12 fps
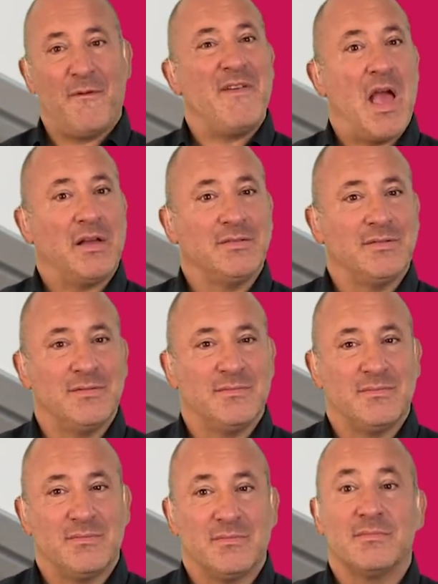Switch on the
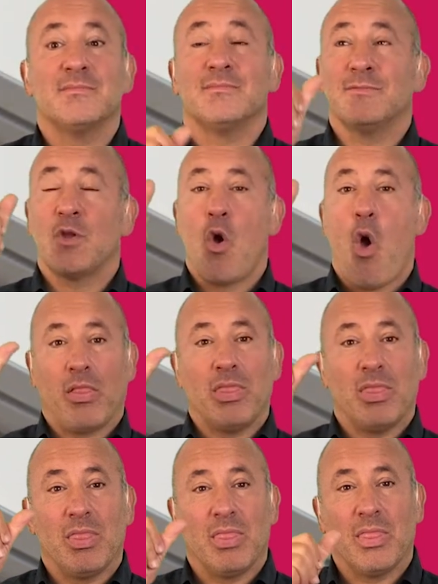cooker hood
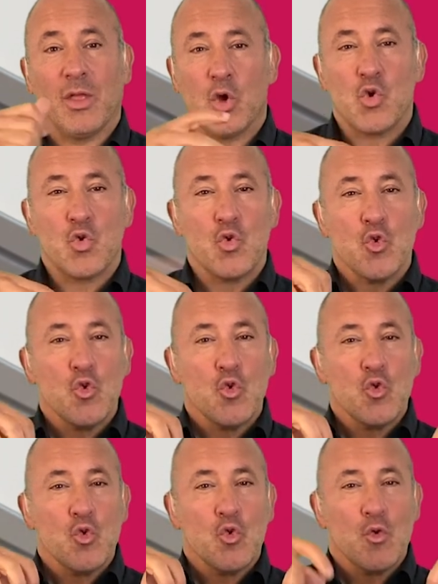extractor to draw the
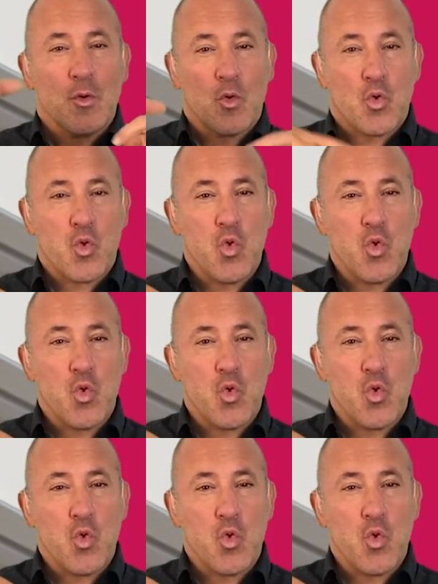steam out